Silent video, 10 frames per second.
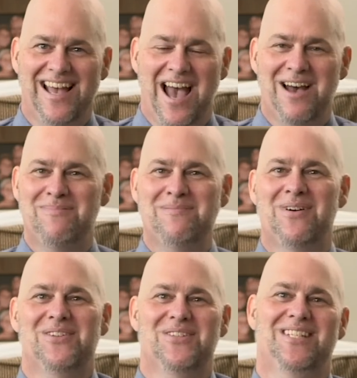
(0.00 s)
Happy
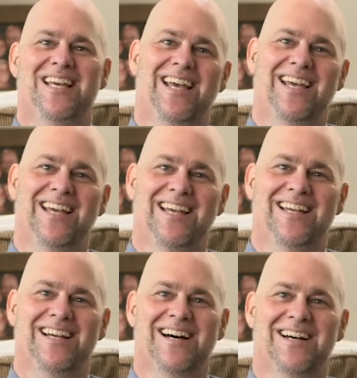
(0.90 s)
Mother's
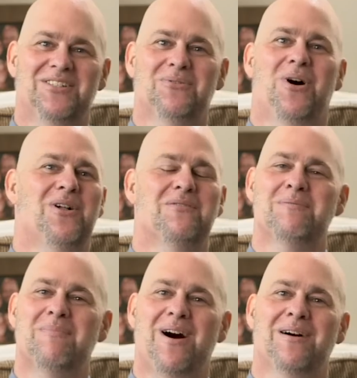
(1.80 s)
Day to all of the
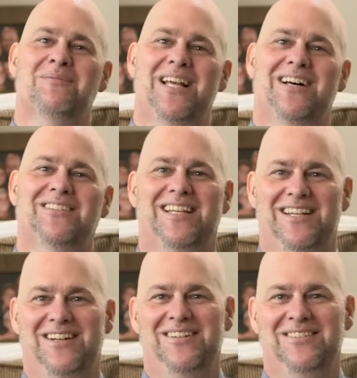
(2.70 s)
moms out
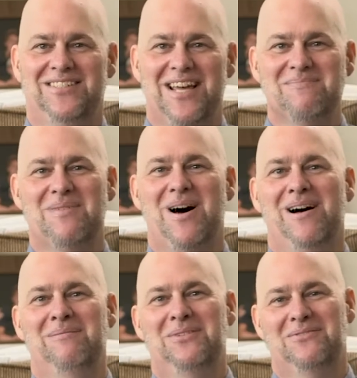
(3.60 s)
there,
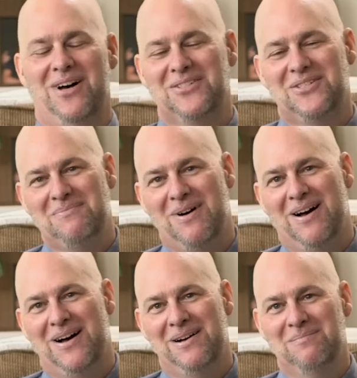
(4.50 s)
stepmoms, foster
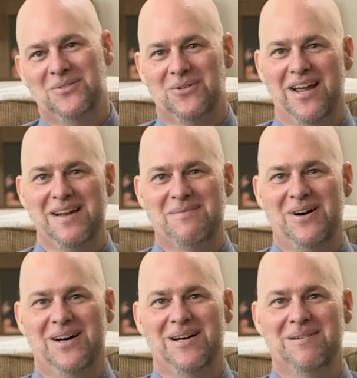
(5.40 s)
moms,
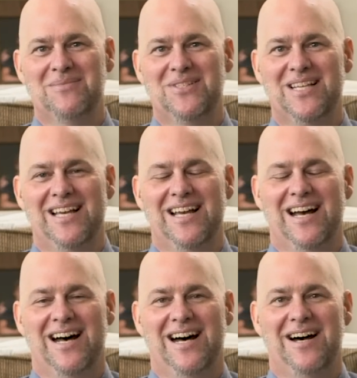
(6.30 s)
grandmoms.
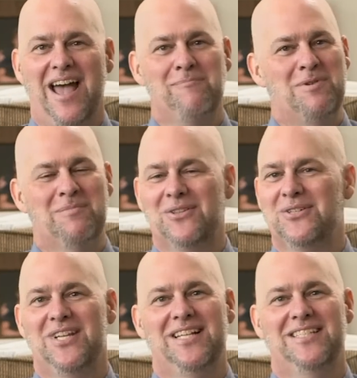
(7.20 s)
Happy
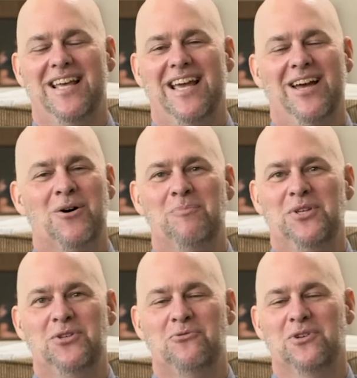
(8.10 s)
Mother's Day today. I hope that
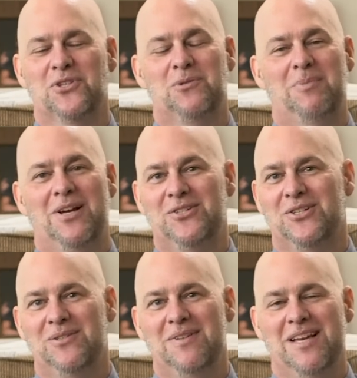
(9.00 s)
you feel
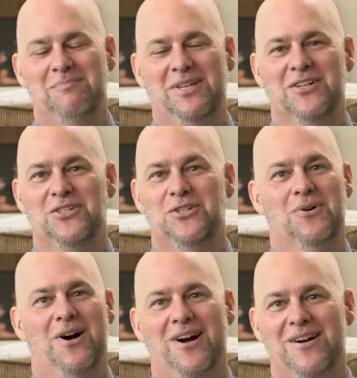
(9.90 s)
special because you
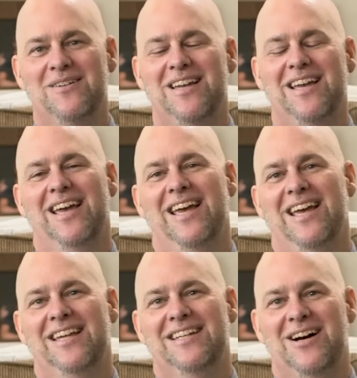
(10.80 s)
are,
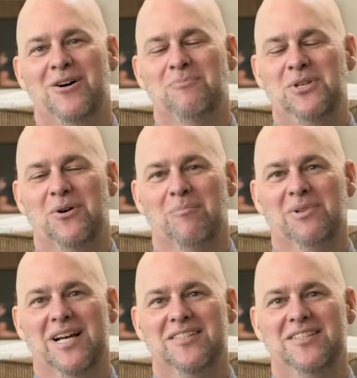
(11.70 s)
and I hope that you are
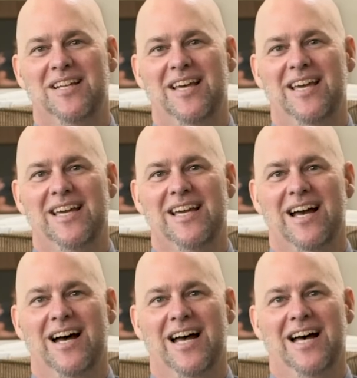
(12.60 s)
blessed today.
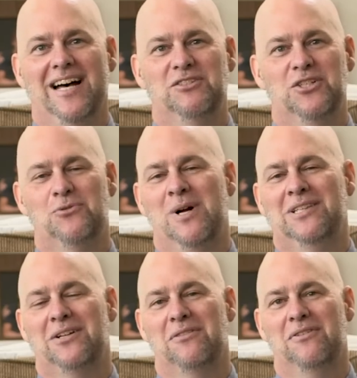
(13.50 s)
Just one
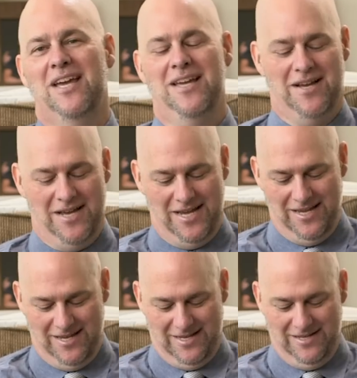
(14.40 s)
little thing.
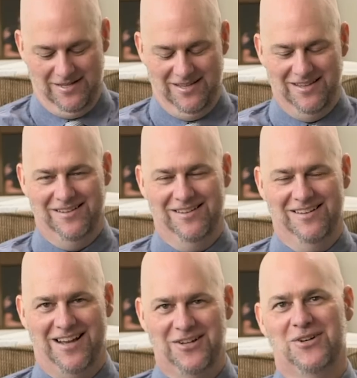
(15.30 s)

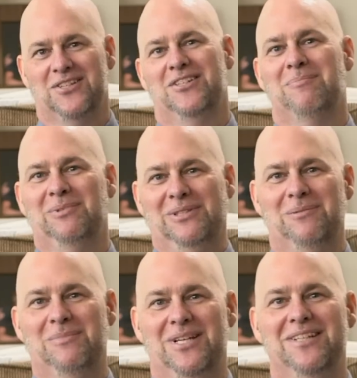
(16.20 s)
I dressed up a little
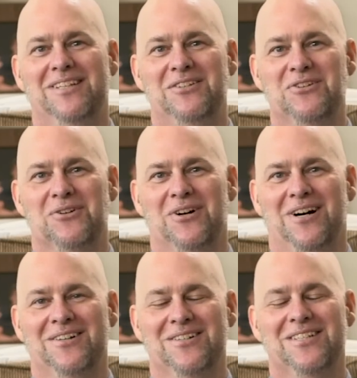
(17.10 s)
bit in your
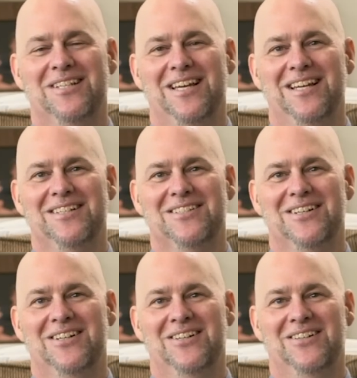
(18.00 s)
honor today,
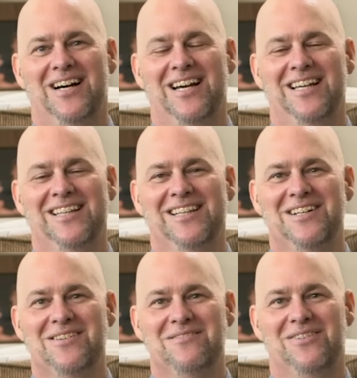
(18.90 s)
so I
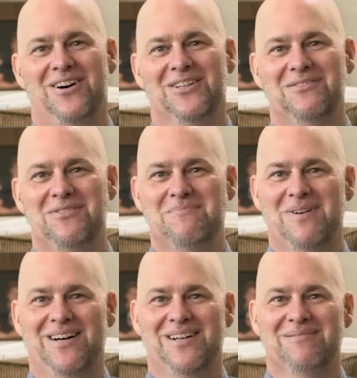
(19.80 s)
love all of you
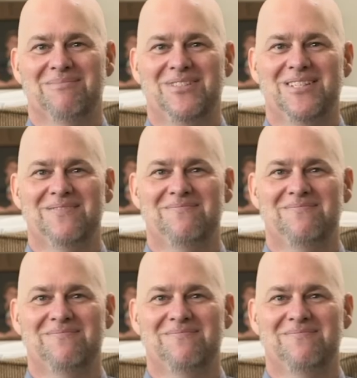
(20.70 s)
moms.